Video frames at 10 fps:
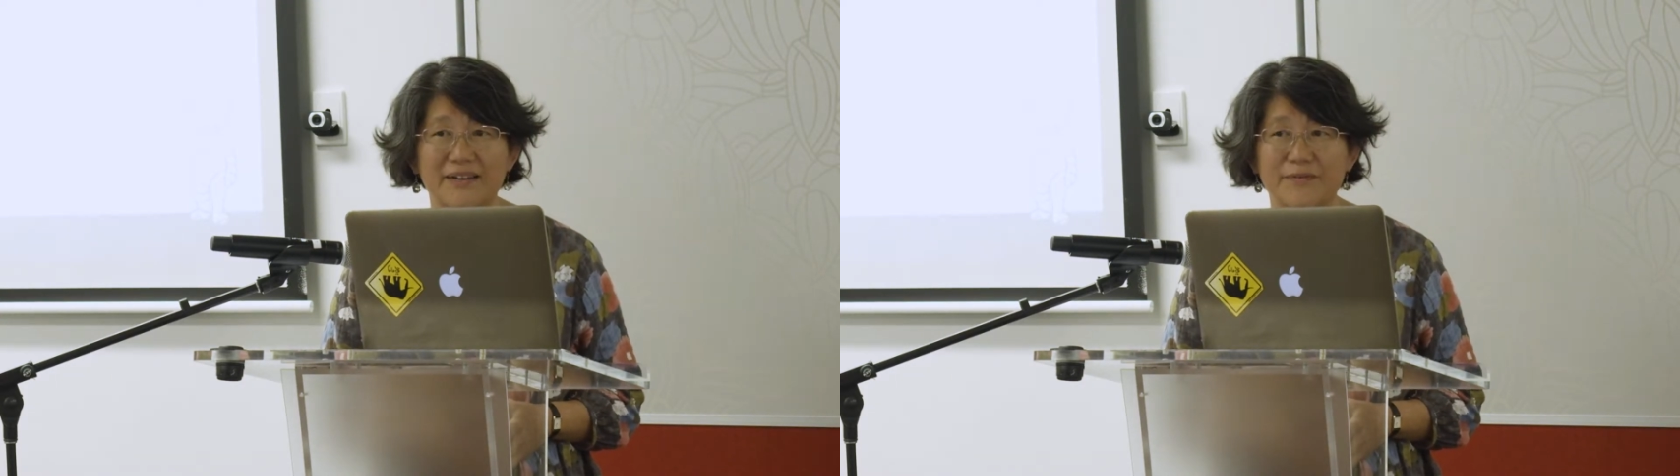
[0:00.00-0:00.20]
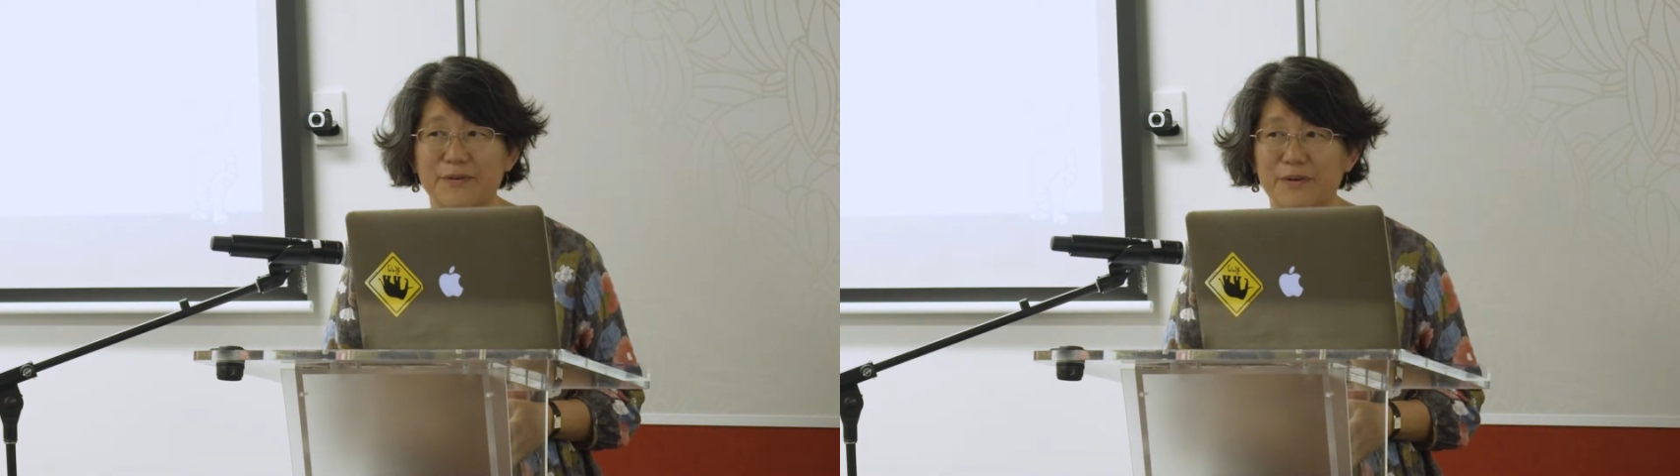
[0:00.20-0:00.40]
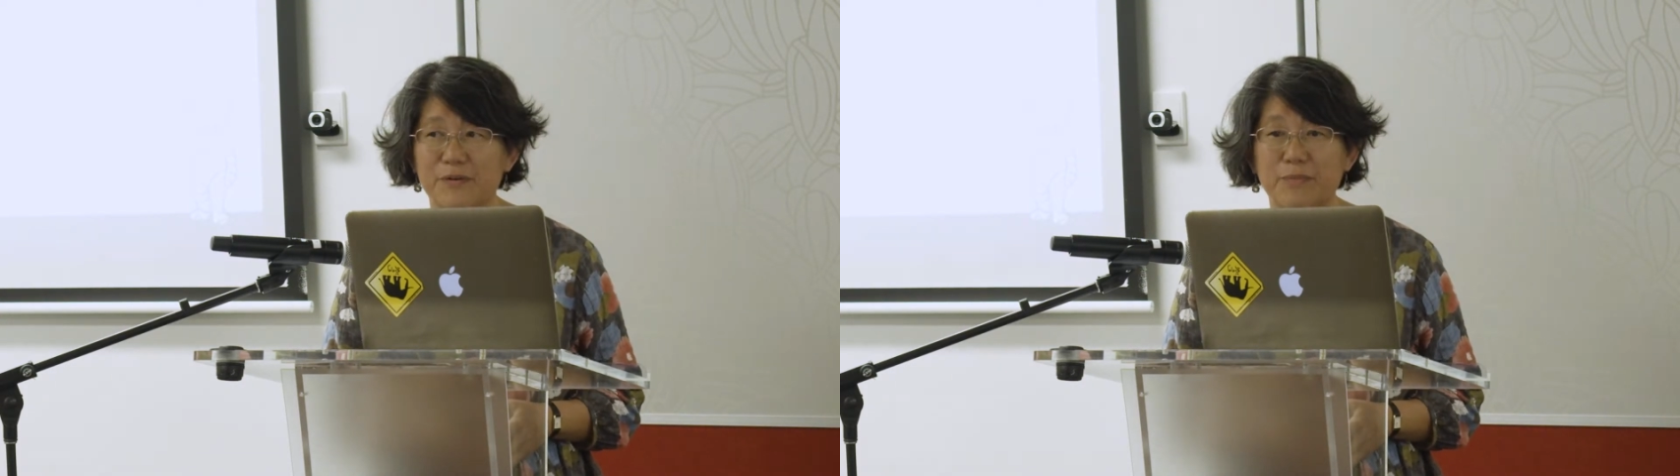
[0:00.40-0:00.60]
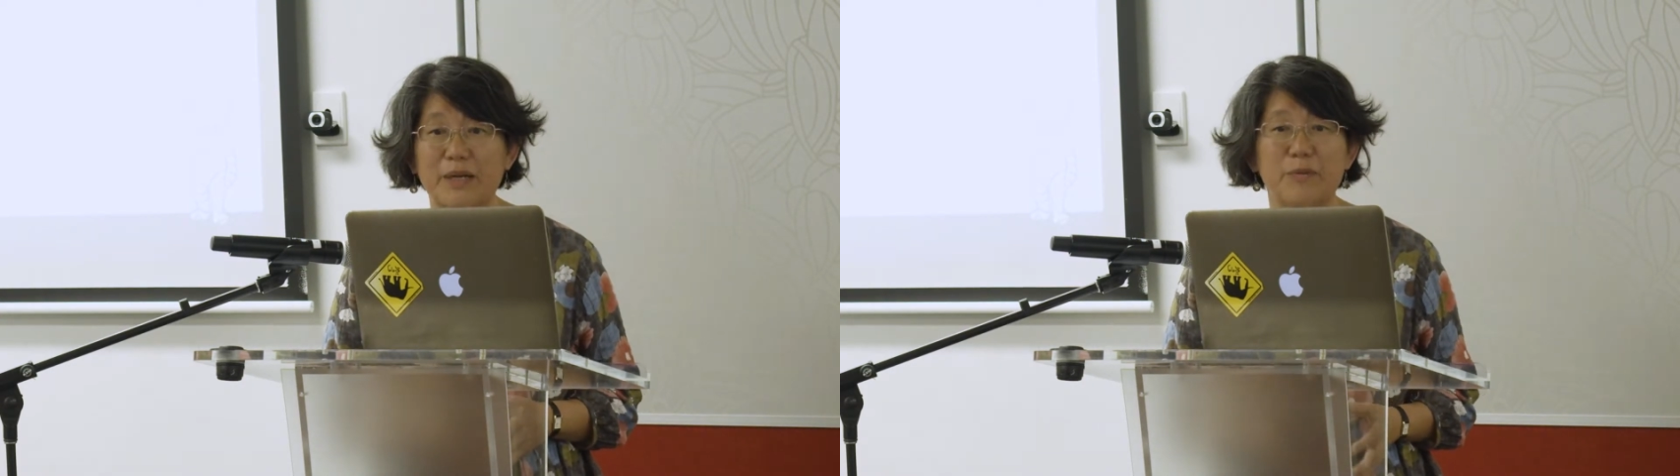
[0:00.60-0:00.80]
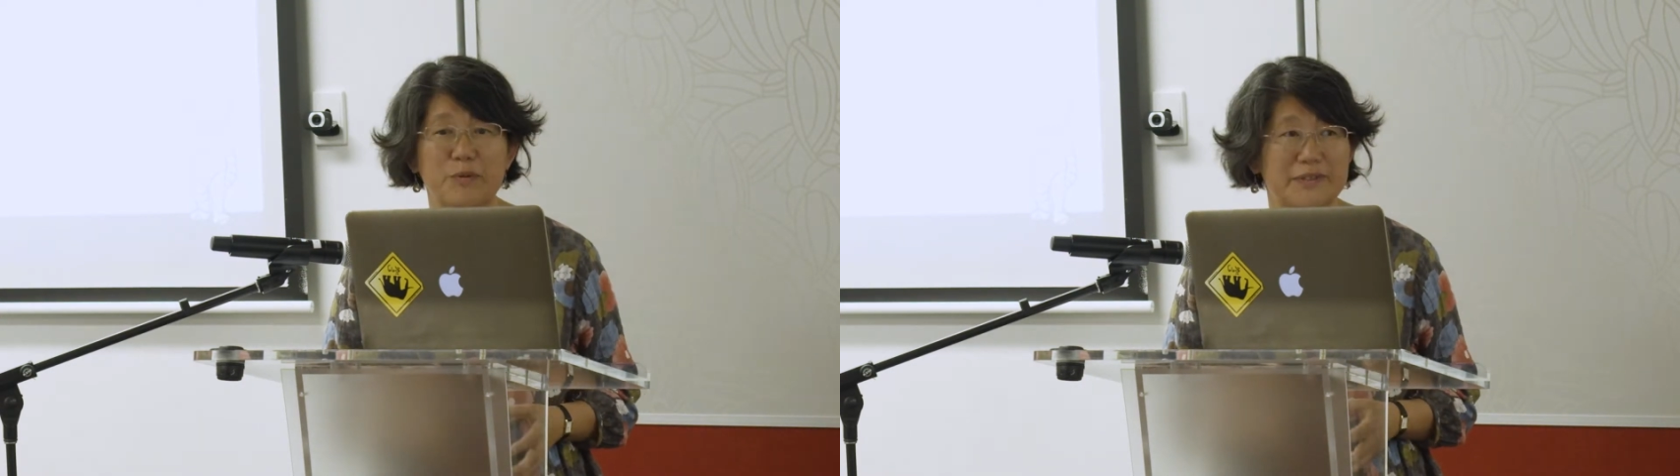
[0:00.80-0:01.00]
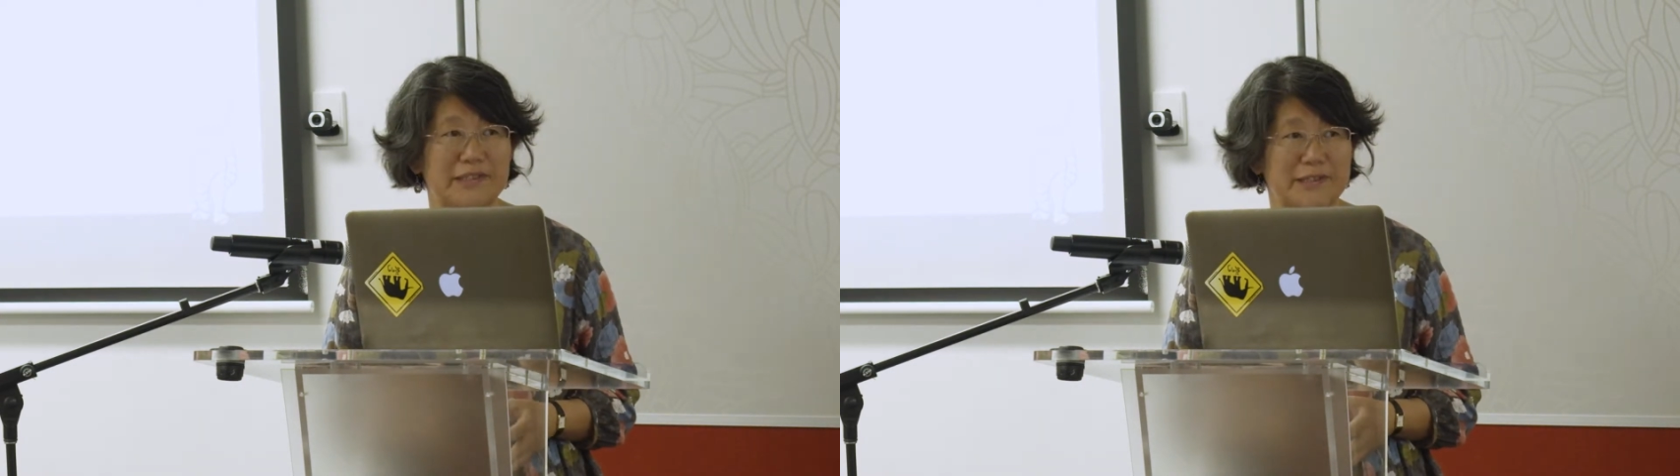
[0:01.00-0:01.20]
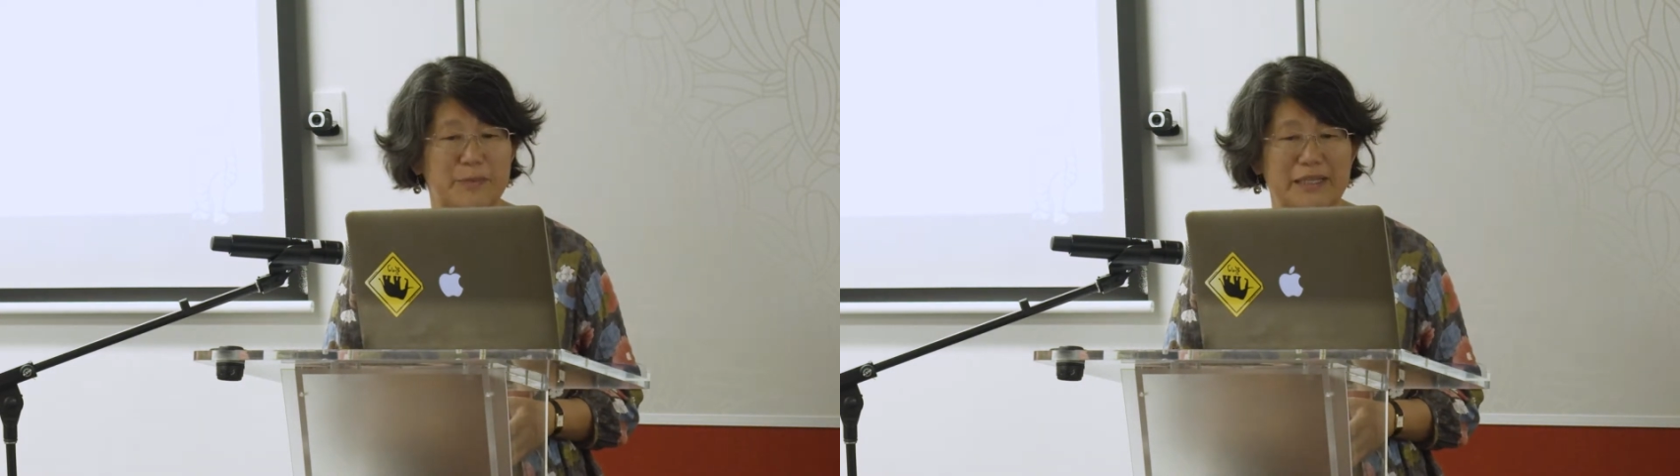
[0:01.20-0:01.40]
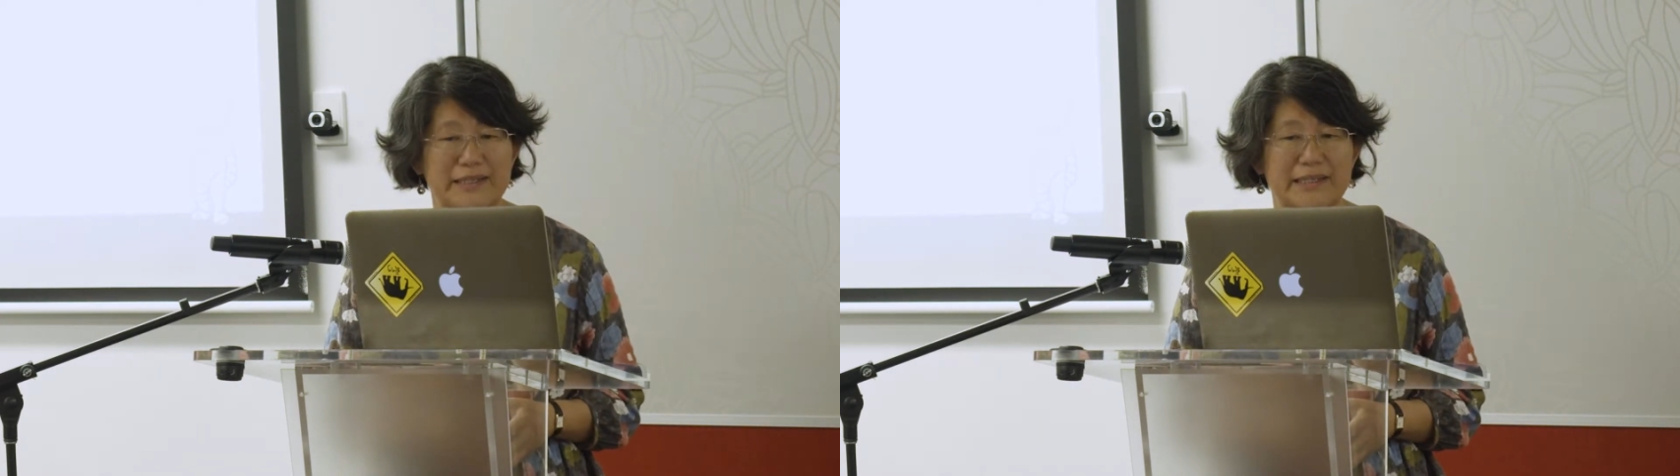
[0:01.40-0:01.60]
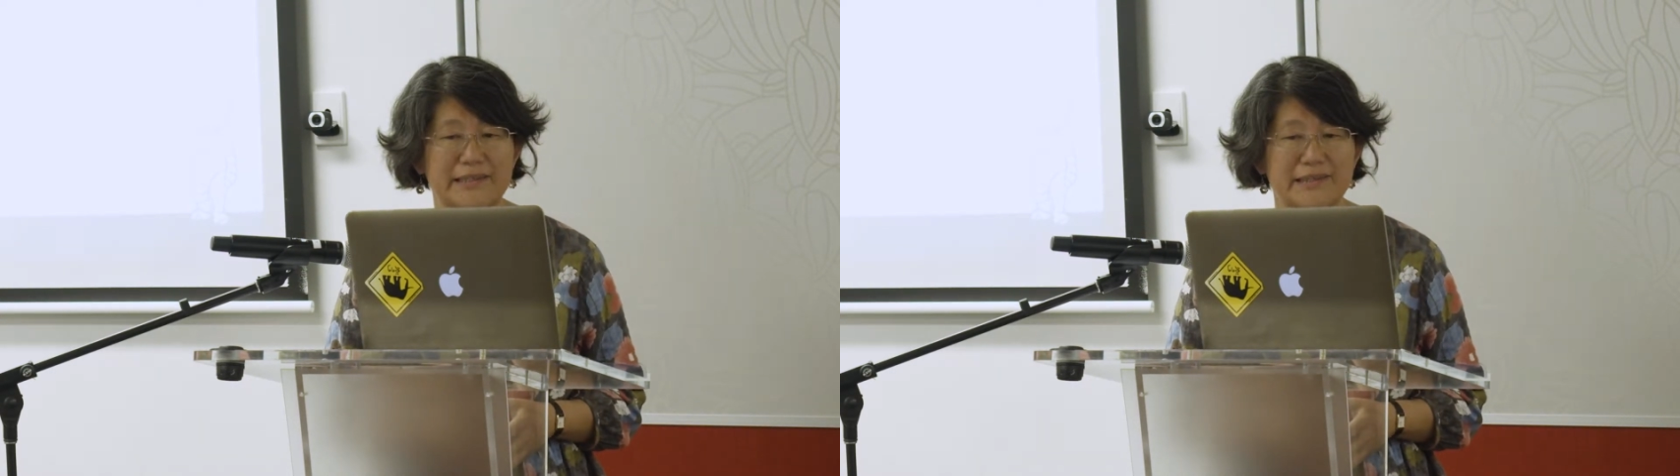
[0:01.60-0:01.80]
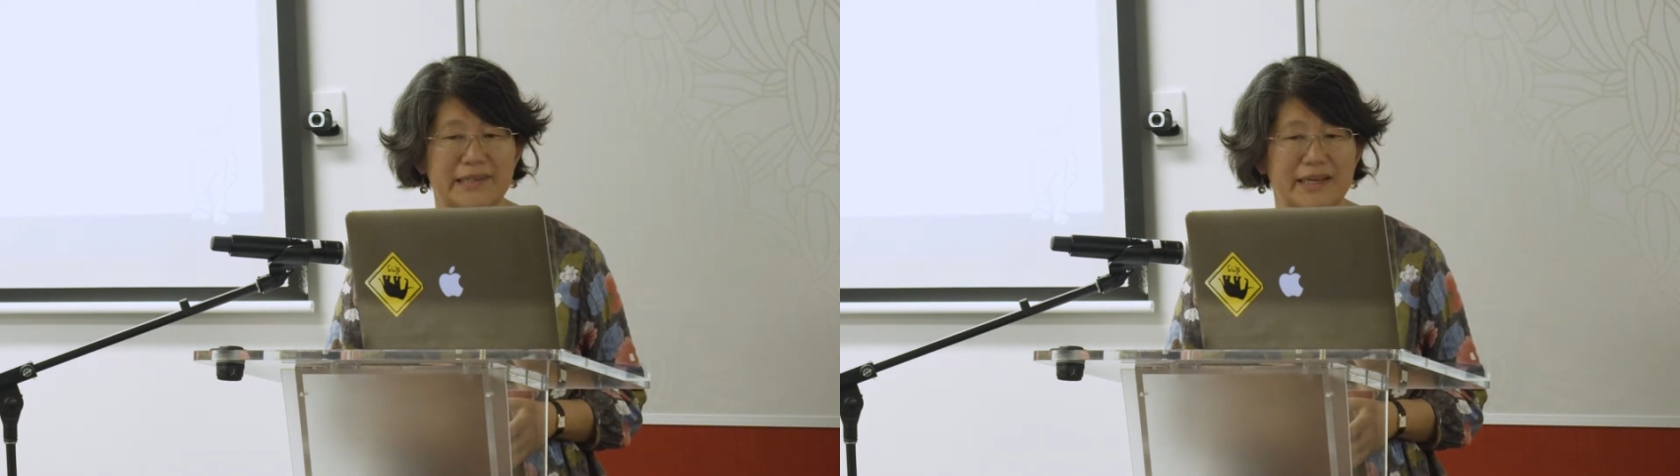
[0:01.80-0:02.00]
for people with
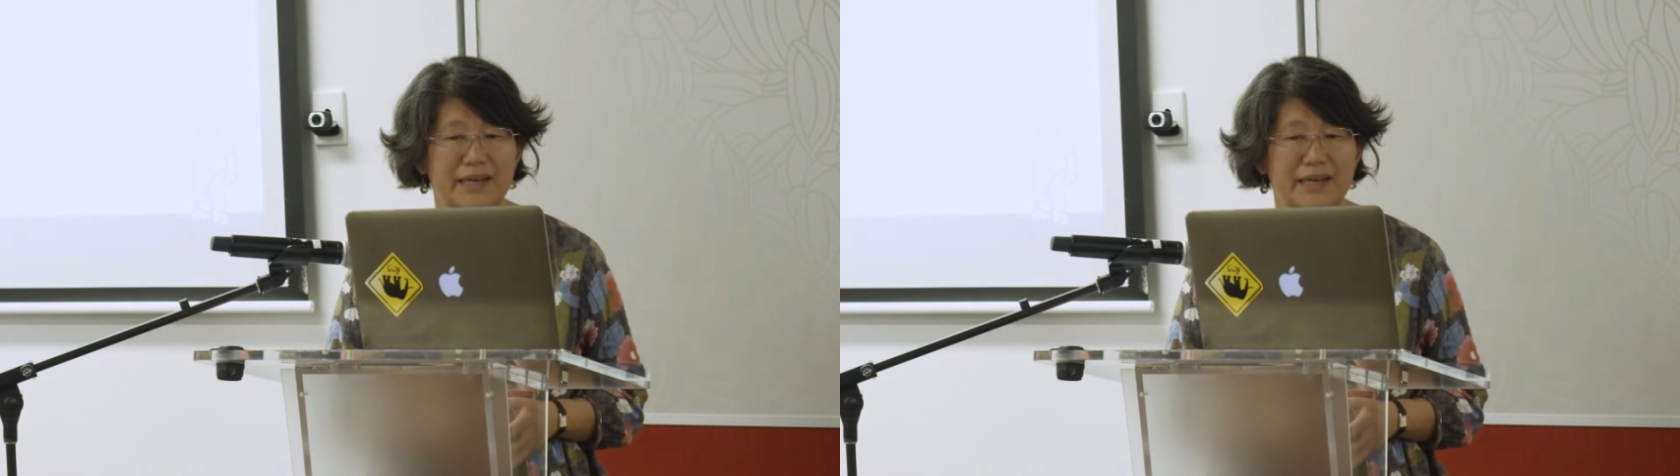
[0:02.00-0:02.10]
disabilities.